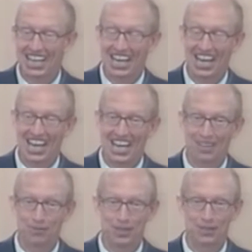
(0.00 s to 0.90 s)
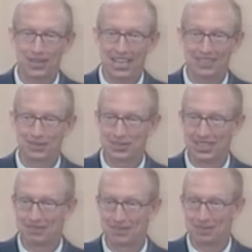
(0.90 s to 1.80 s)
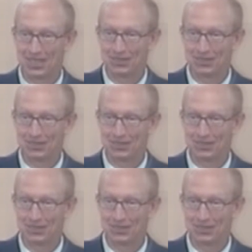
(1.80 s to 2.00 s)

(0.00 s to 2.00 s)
and we don't like those gifts so much.